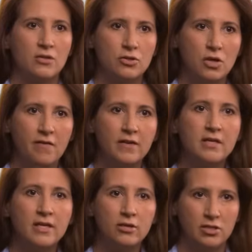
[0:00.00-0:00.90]
There's often
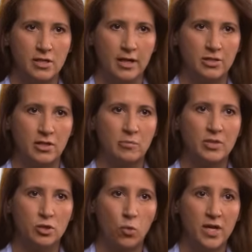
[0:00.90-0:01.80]
an intersection
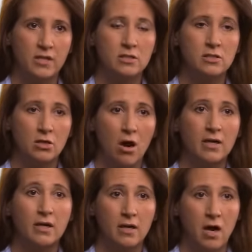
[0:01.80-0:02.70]
between
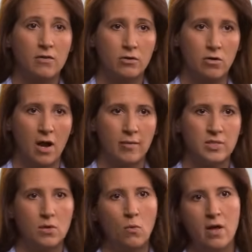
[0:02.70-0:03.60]
stalking and other
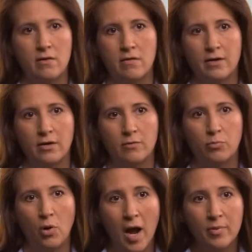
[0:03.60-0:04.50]
crimes, whether they're
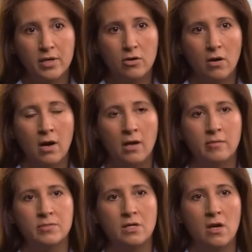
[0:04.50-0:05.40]
property
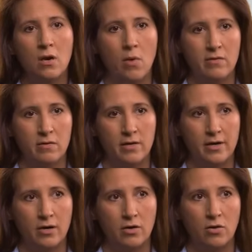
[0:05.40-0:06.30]
crimes, whether
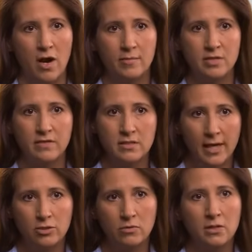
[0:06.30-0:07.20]
they're crimes of a
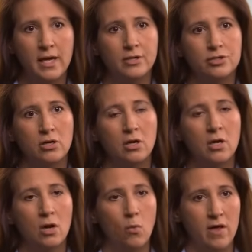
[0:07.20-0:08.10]
sexual nature,
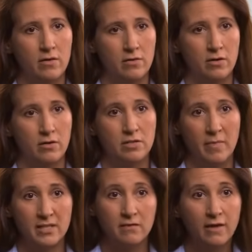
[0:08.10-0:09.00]
whether they're
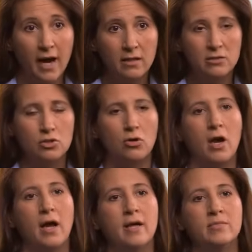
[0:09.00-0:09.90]
domestic violence
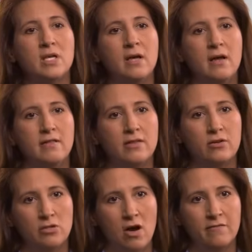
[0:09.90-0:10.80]
crimes, that
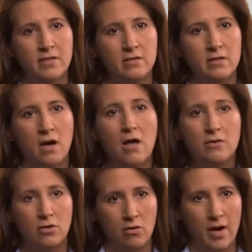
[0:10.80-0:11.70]
there's often
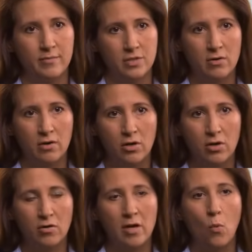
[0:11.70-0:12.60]
other crimes that are
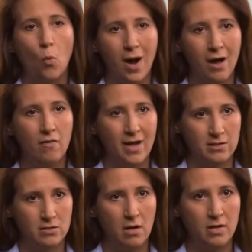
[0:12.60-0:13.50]
occurring while that
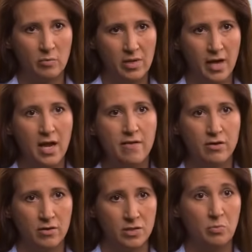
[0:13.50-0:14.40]
stalking
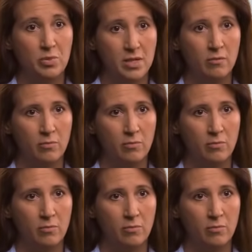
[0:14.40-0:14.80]
behavior is being